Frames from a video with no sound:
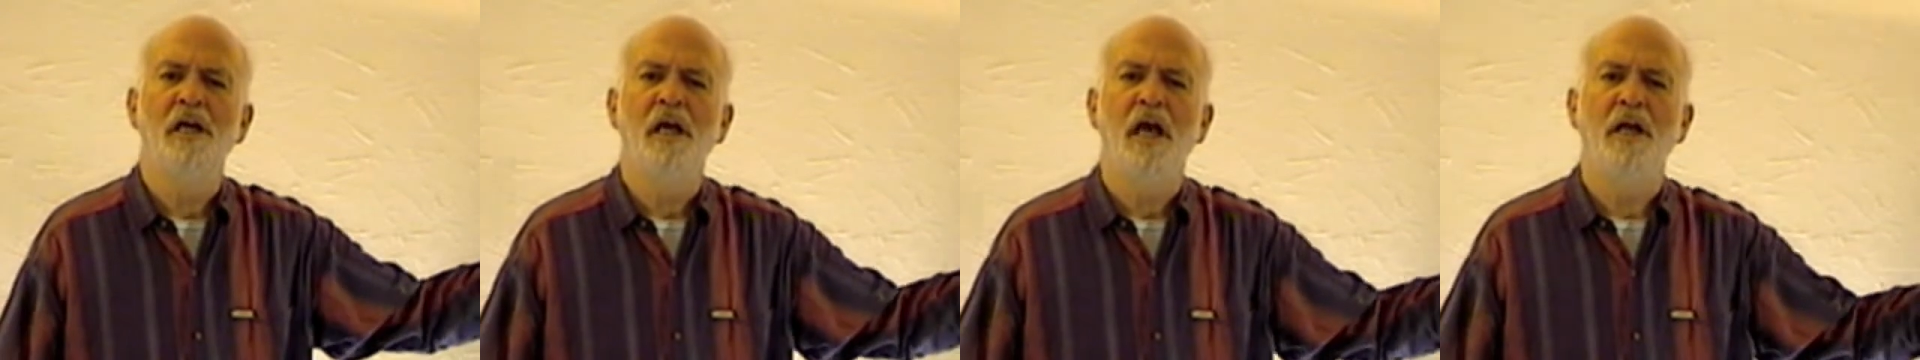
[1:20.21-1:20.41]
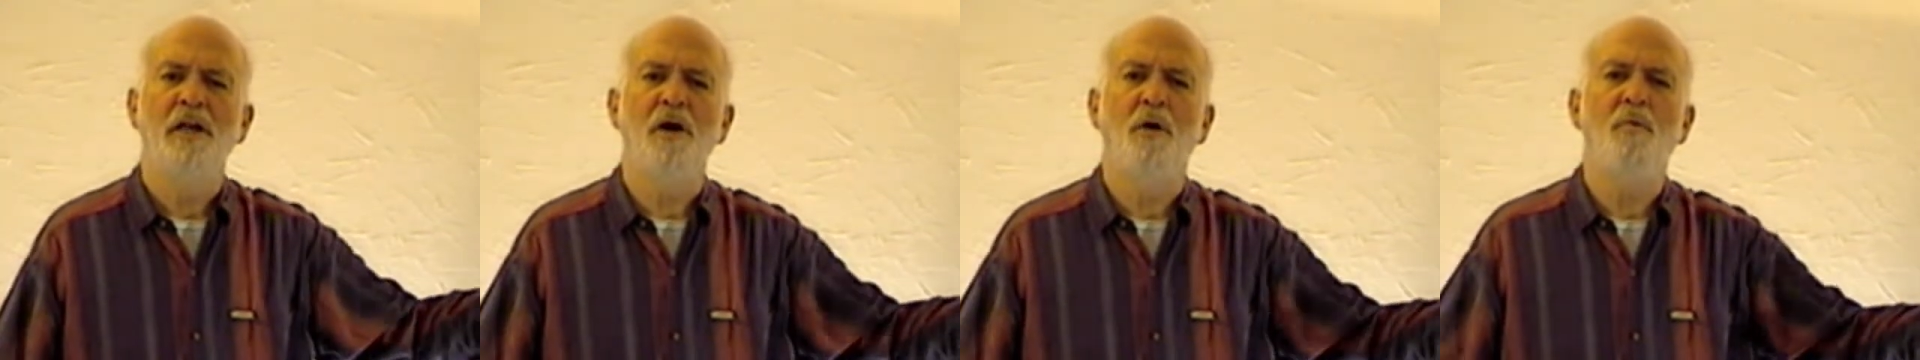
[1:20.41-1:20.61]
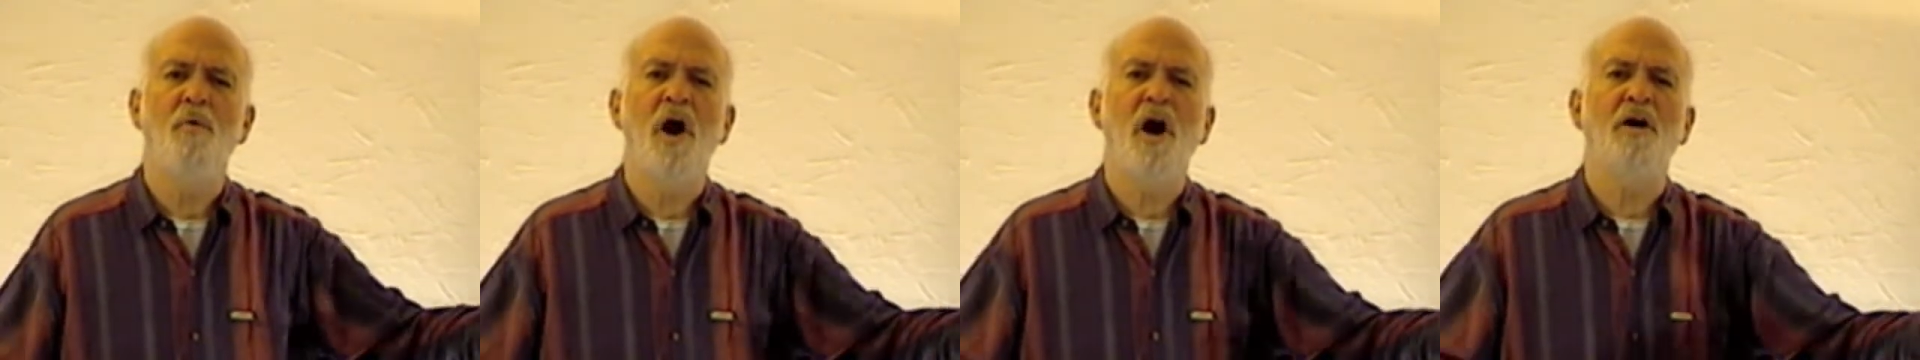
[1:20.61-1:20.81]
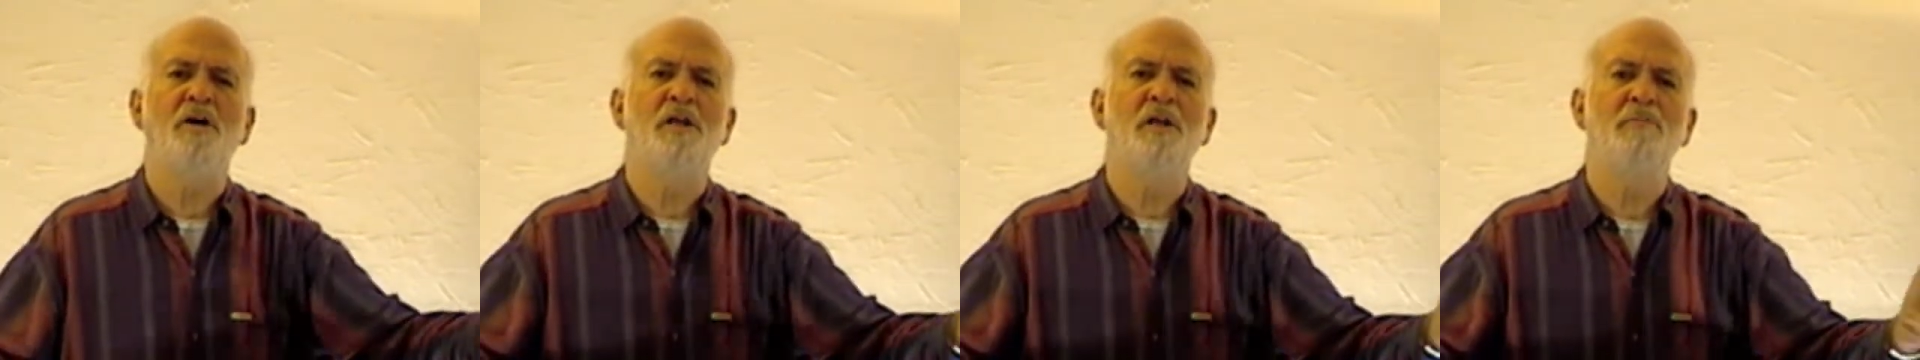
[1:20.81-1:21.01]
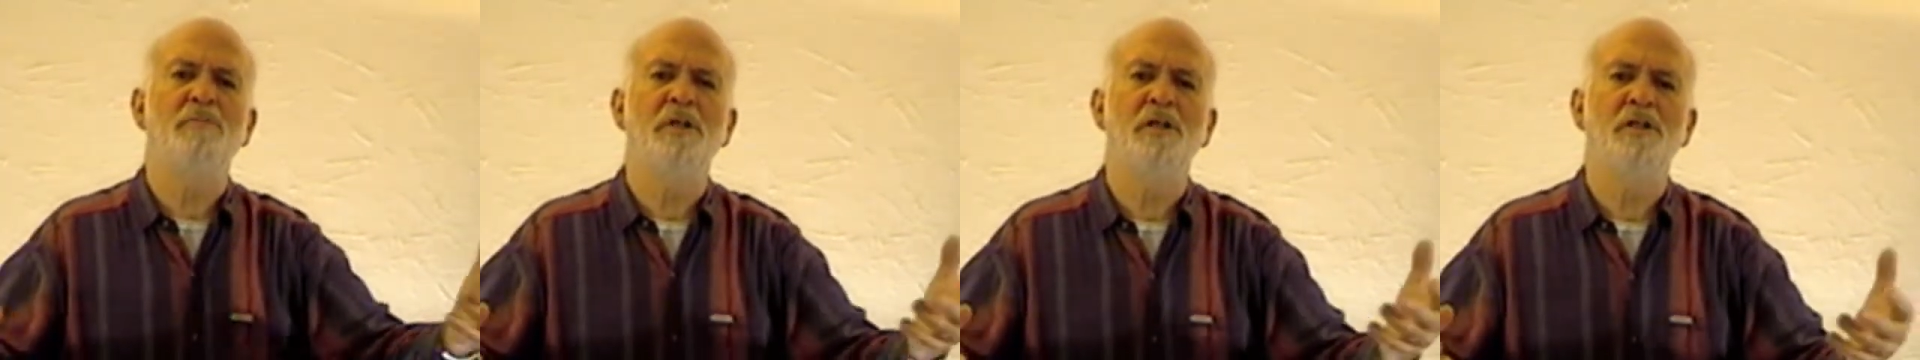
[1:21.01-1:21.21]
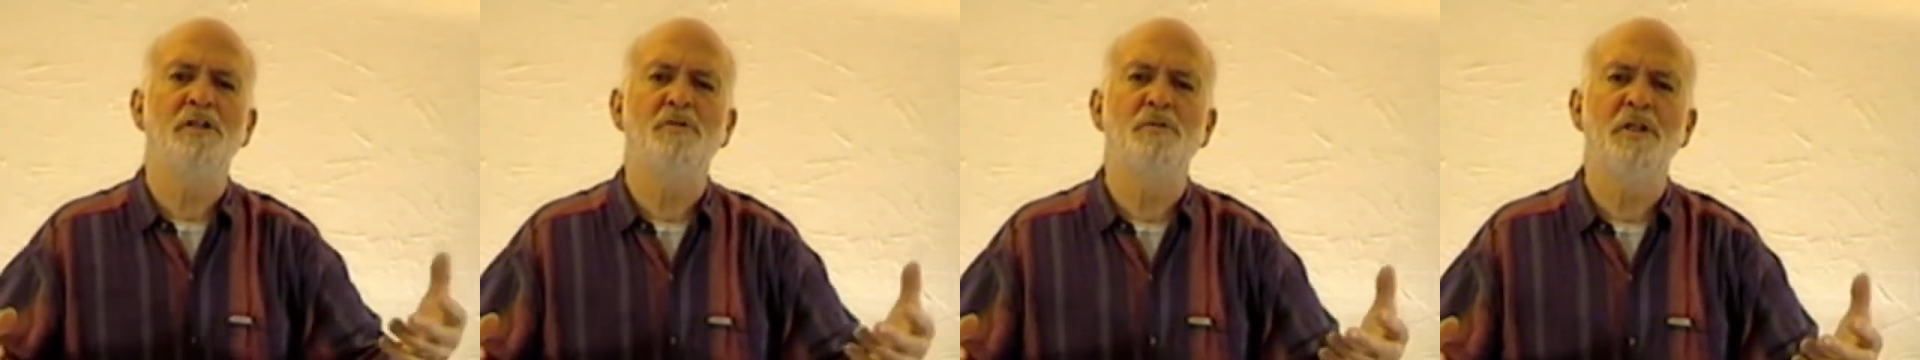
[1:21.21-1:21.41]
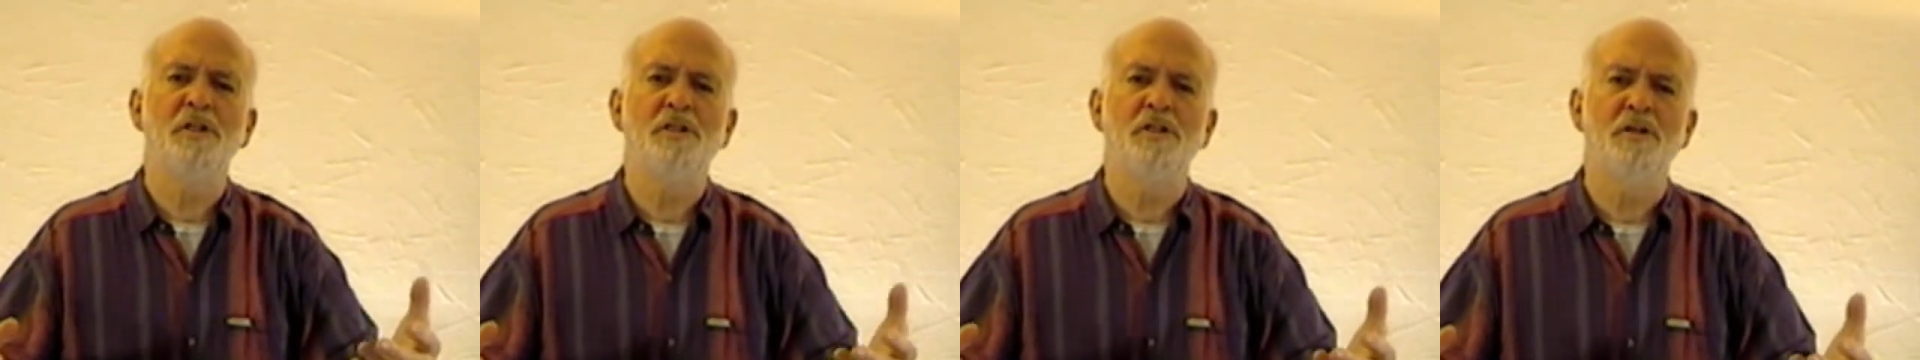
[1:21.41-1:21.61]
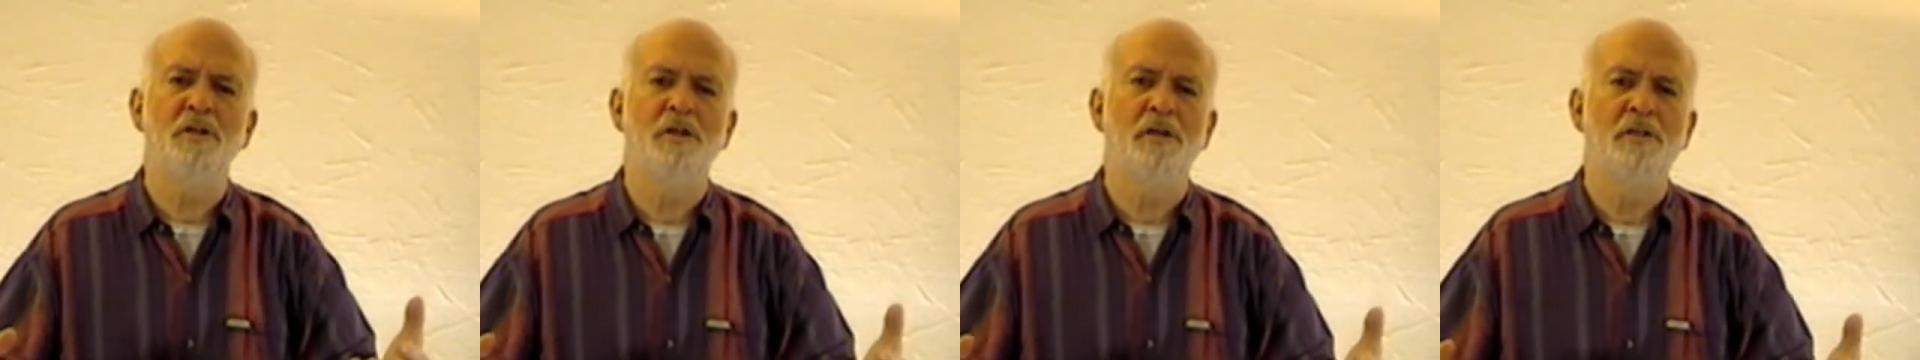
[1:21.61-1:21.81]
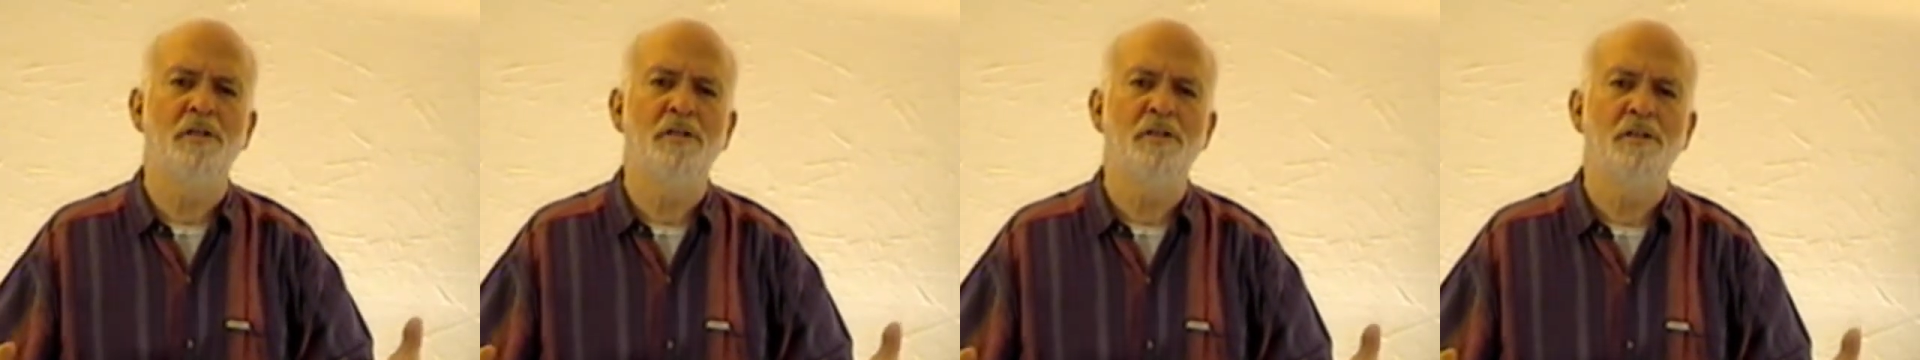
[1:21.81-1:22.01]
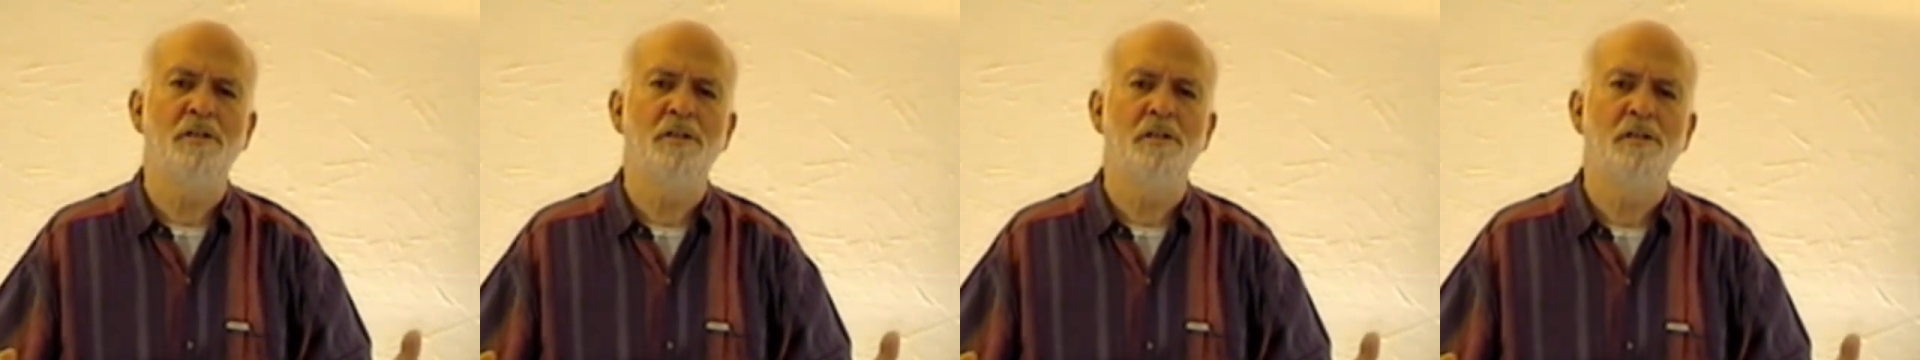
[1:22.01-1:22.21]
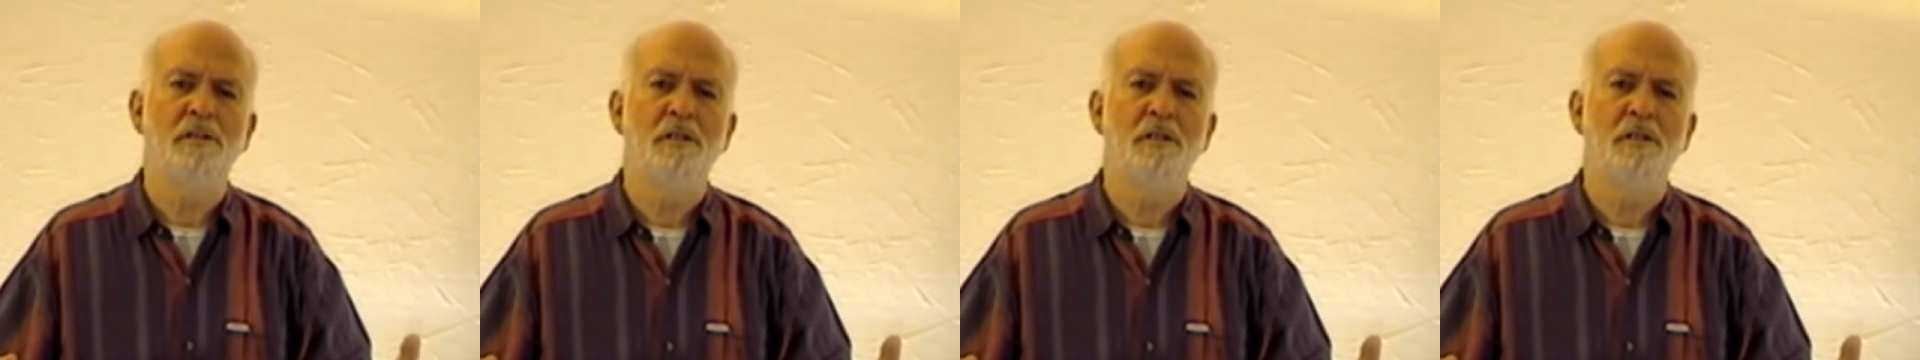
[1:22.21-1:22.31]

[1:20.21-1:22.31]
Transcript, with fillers: and to welcome his returns,